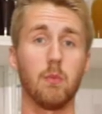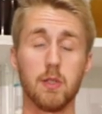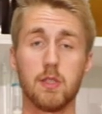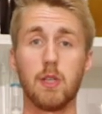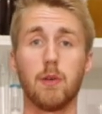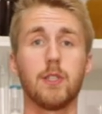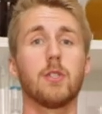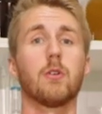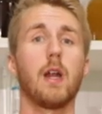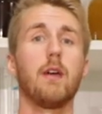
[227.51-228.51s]
what's the
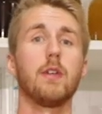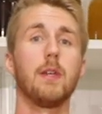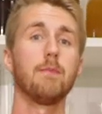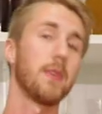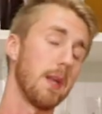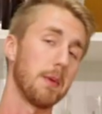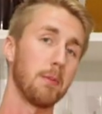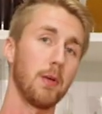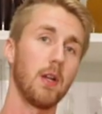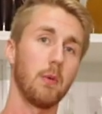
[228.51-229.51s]
original gravity, and I'm gonna
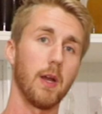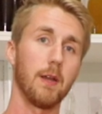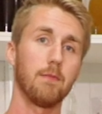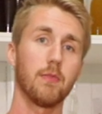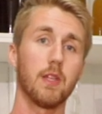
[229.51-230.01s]
put it away.